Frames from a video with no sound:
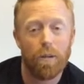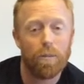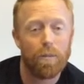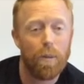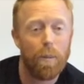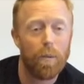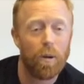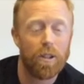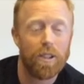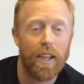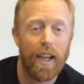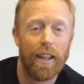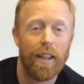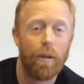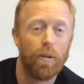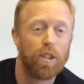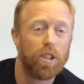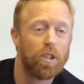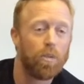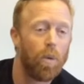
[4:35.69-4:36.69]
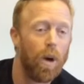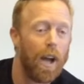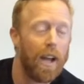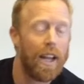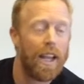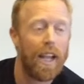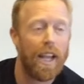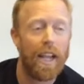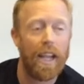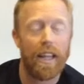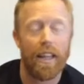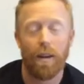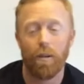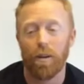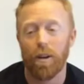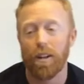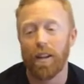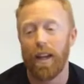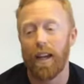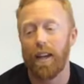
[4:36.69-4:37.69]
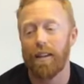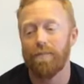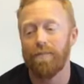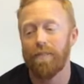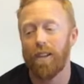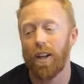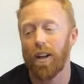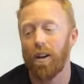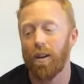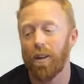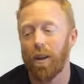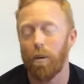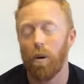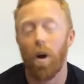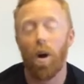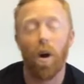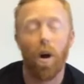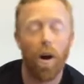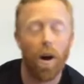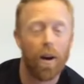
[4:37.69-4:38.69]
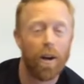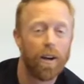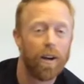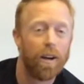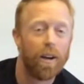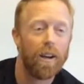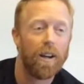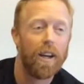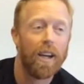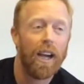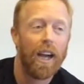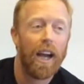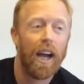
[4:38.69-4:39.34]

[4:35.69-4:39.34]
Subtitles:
people are saying they were sweaty, they were harder.